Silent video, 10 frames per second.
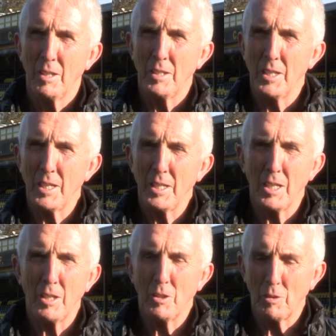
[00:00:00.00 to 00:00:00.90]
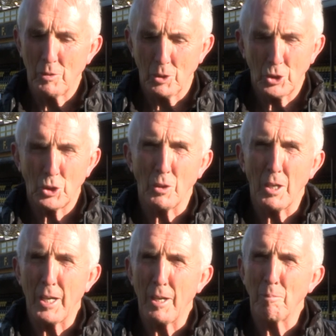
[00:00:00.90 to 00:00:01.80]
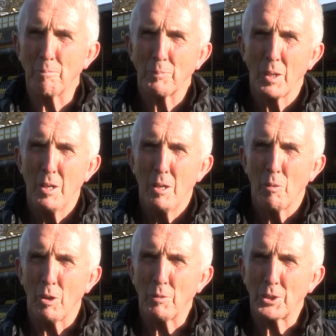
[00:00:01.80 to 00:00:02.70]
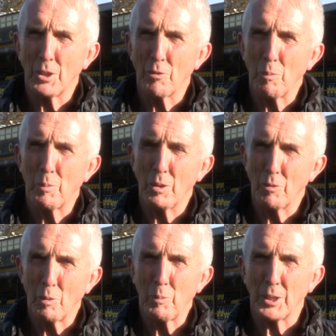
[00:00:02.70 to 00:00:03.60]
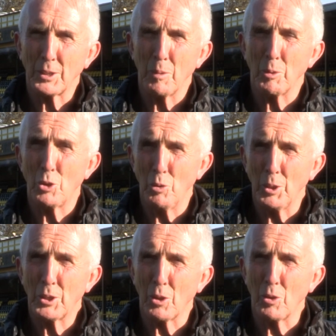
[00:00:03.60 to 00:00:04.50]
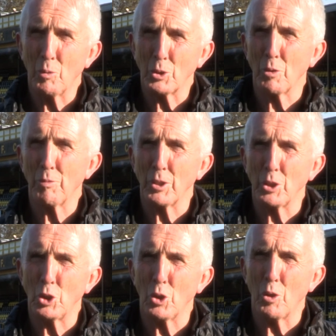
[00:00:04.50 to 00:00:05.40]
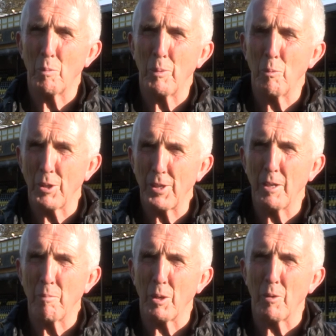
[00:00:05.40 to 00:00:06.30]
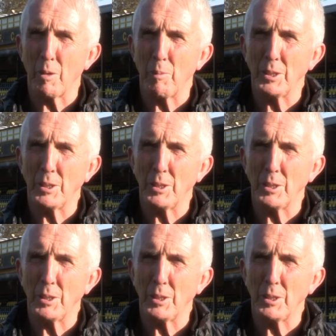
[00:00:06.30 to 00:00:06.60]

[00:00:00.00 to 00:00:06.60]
Yeah, yeah, no, of course, sure. Um, well, obviously, Rob, Rob Chrystie about two weeks ago was offered a job with Edinburgh Rugby.